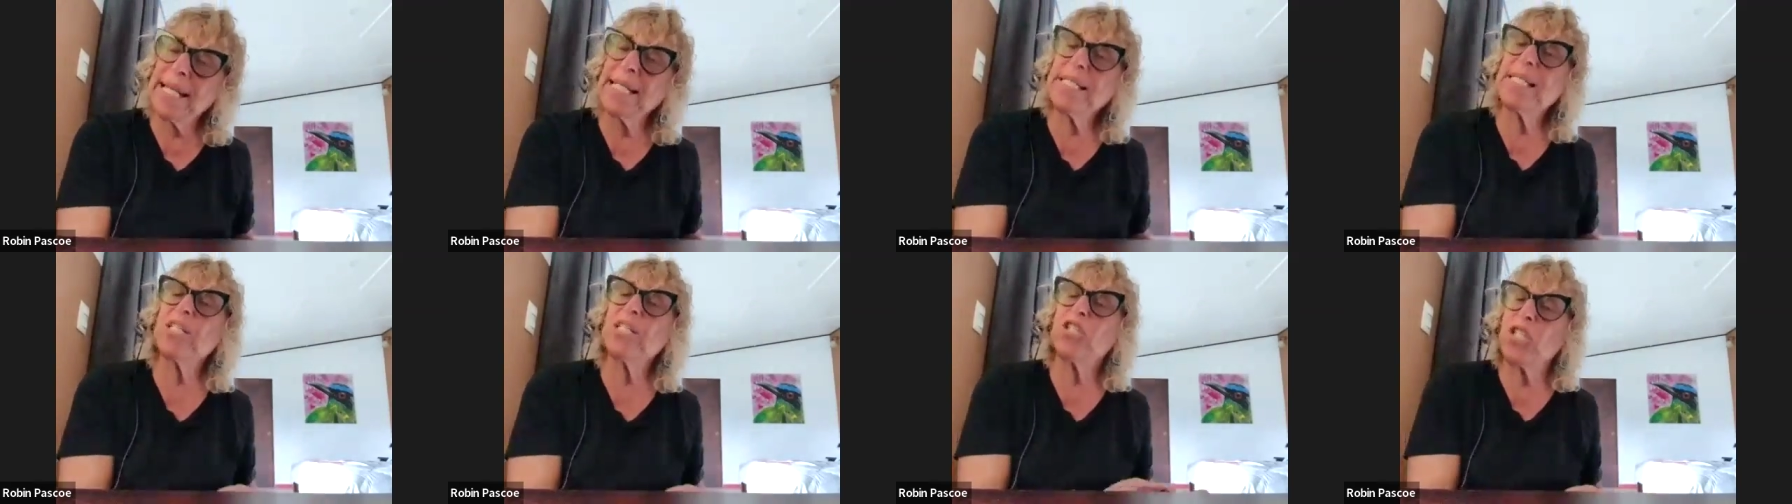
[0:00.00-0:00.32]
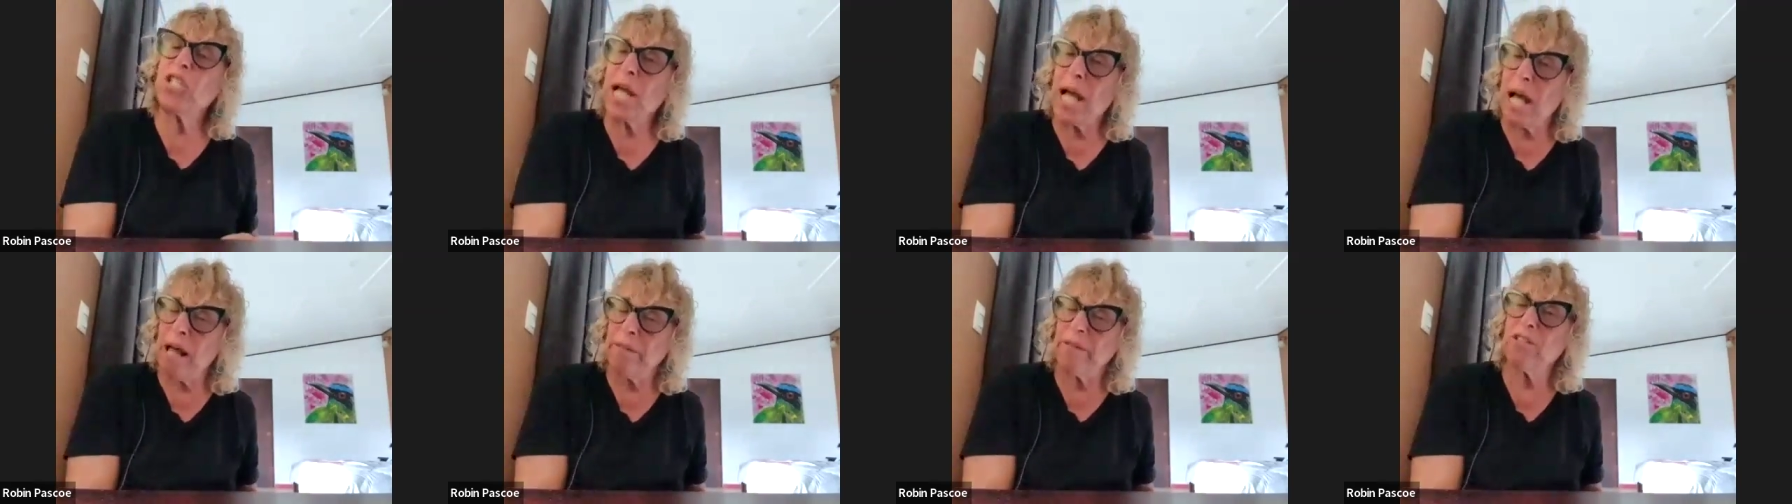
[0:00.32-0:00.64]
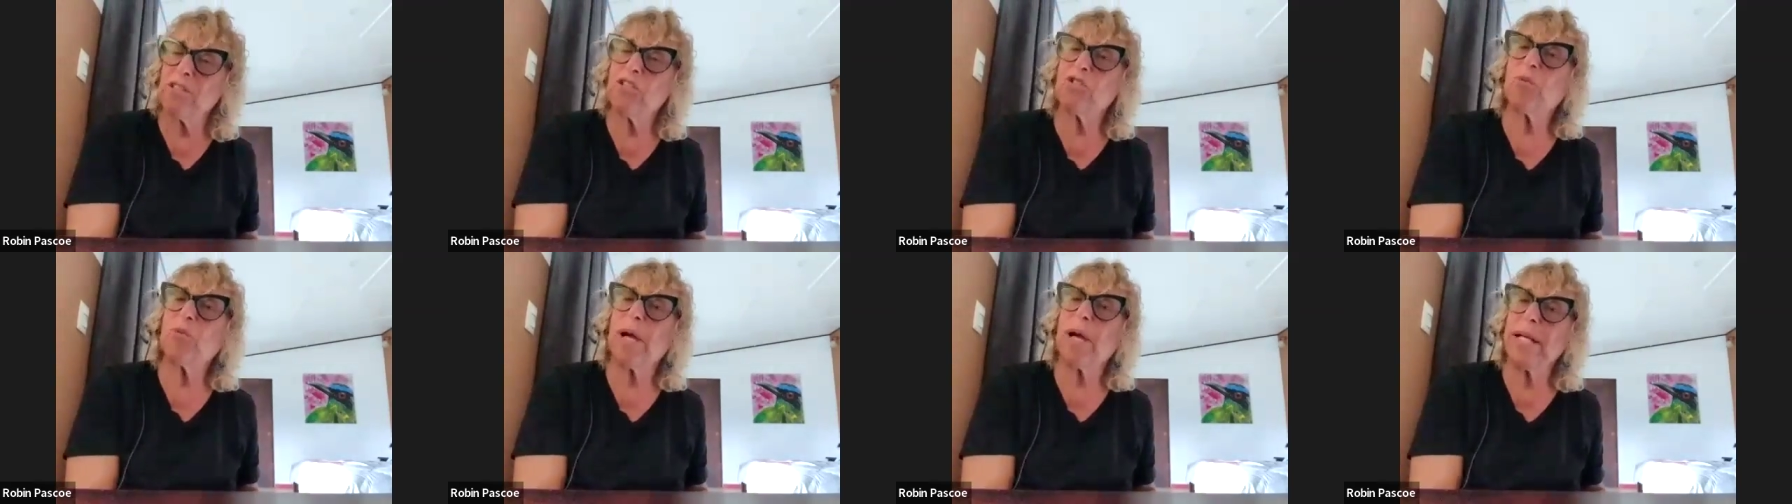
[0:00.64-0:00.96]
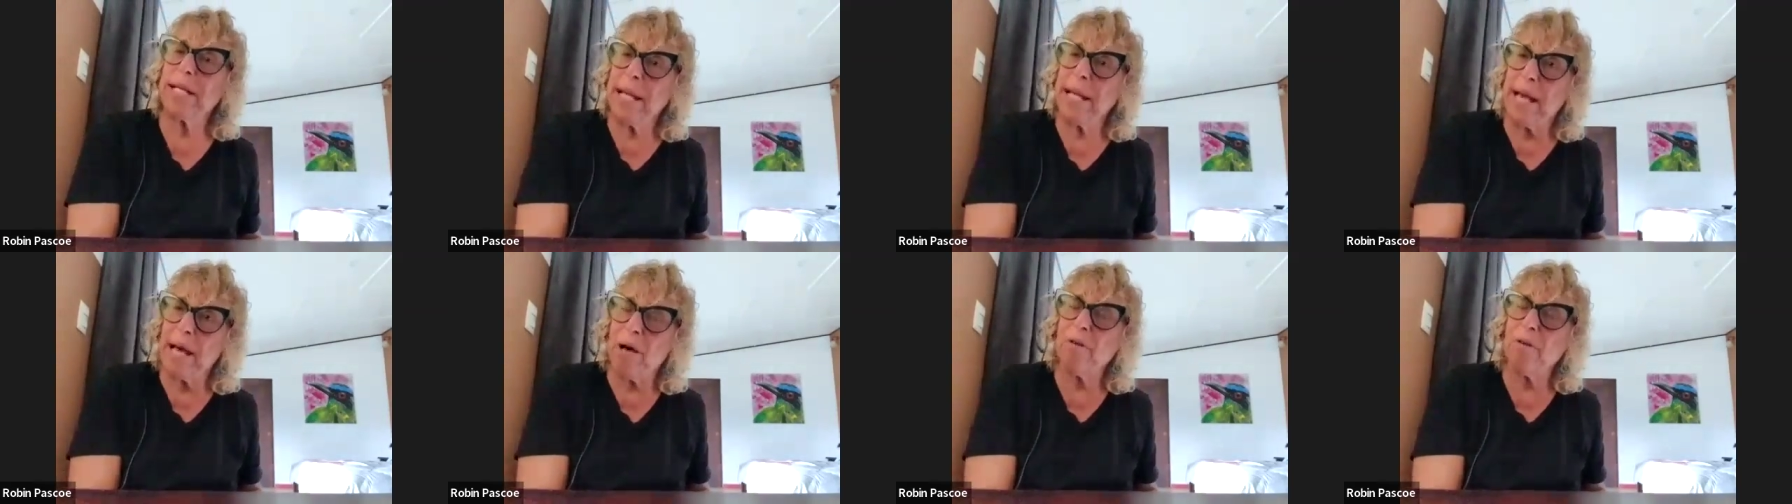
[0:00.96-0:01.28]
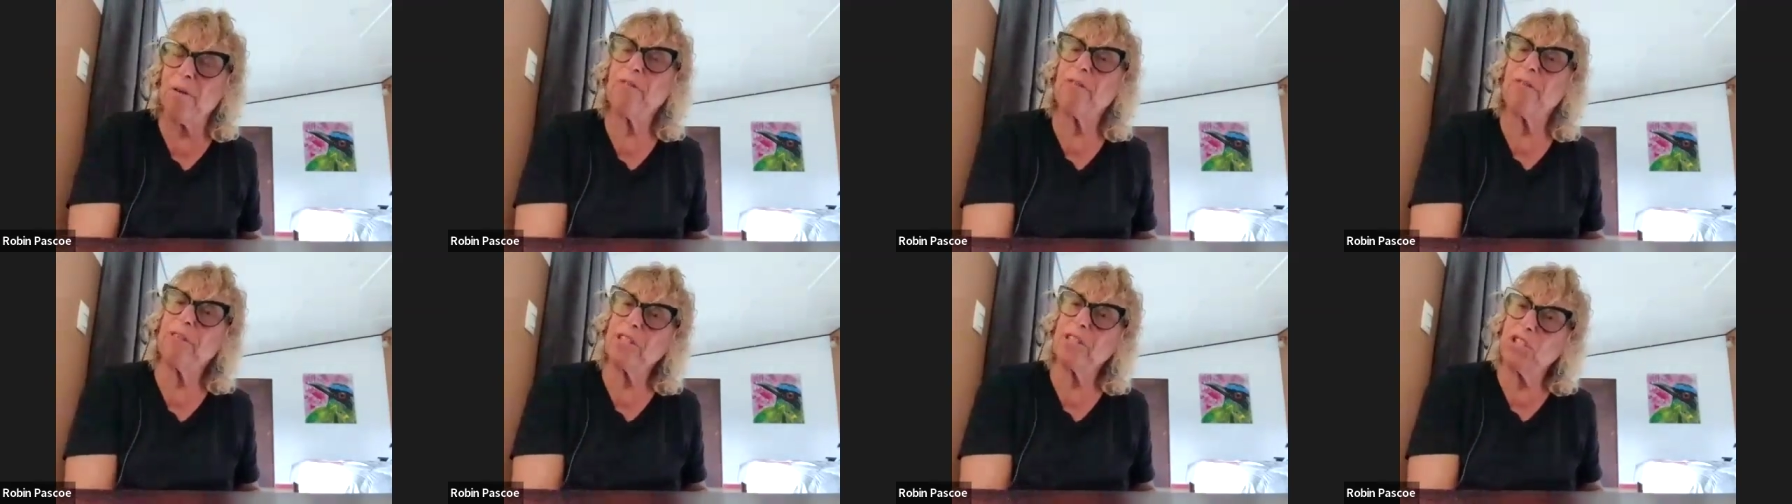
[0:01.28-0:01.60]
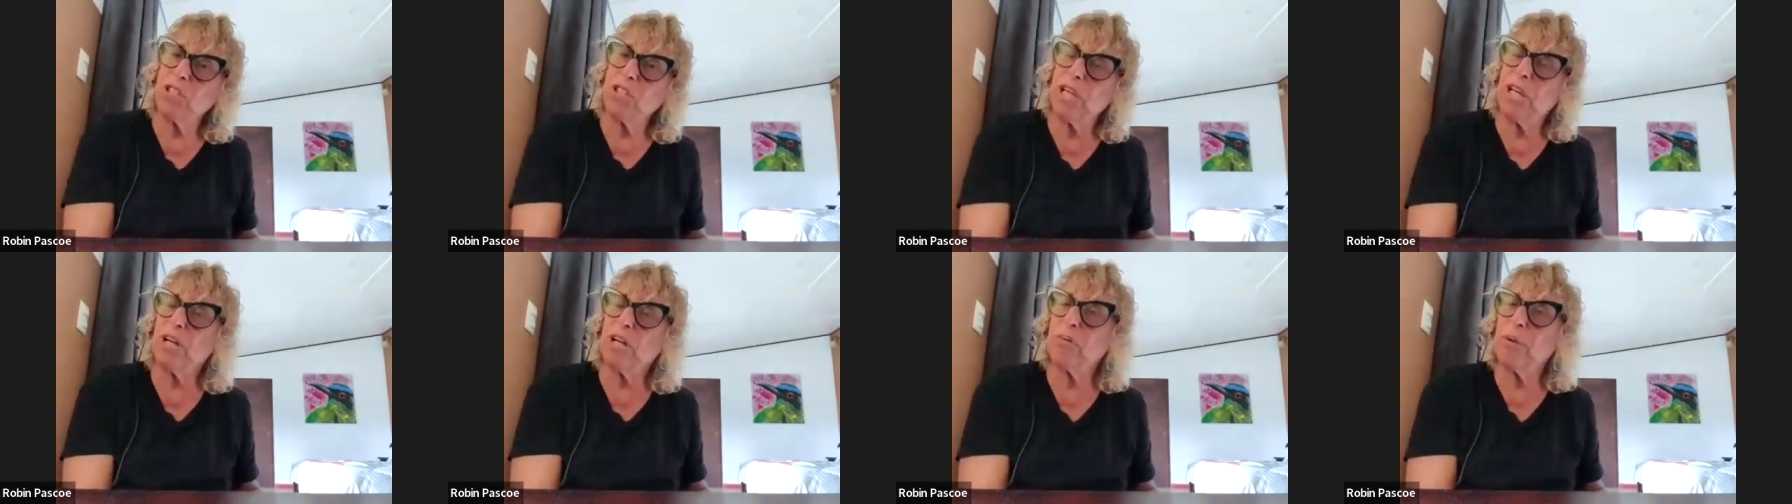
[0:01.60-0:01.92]
is a challenge right now for this
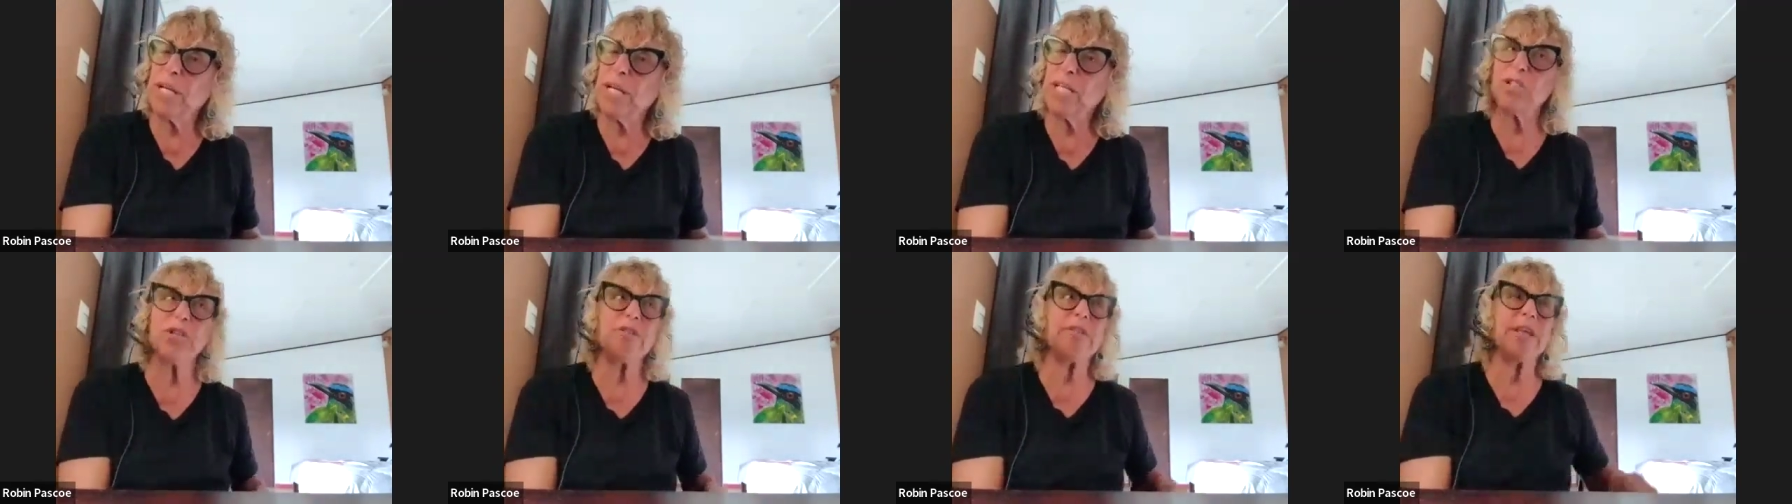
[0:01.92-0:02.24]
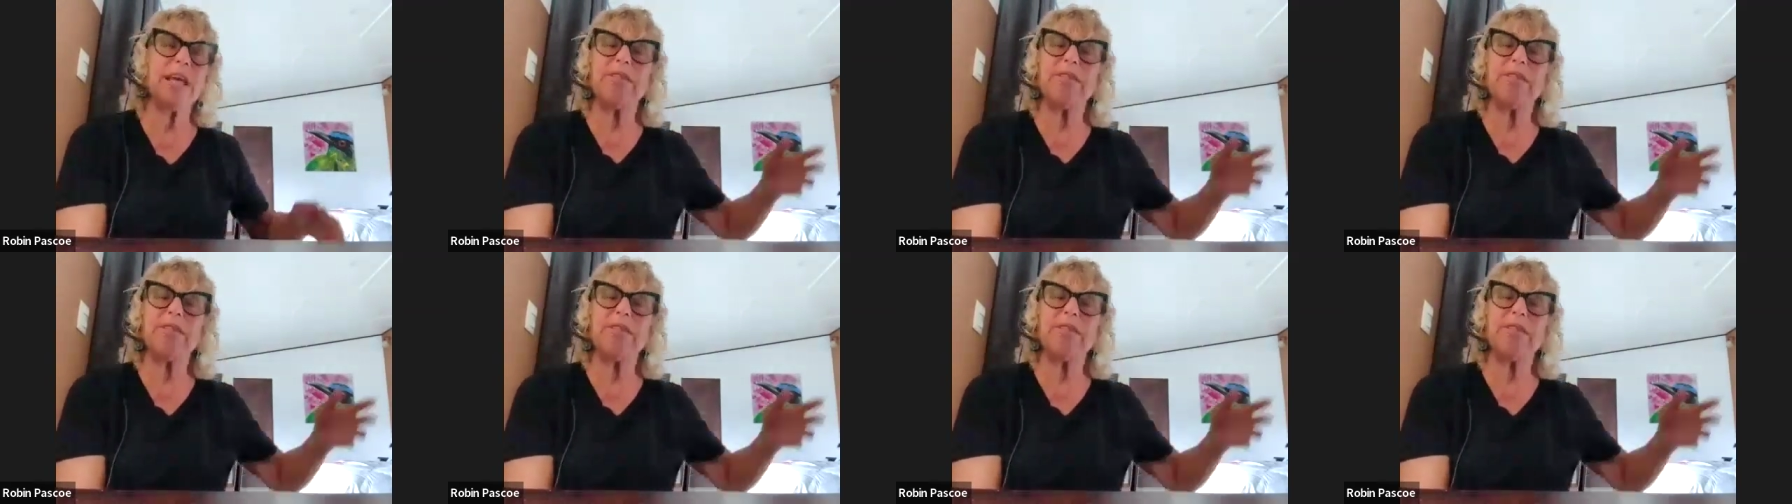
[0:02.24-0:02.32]
generation.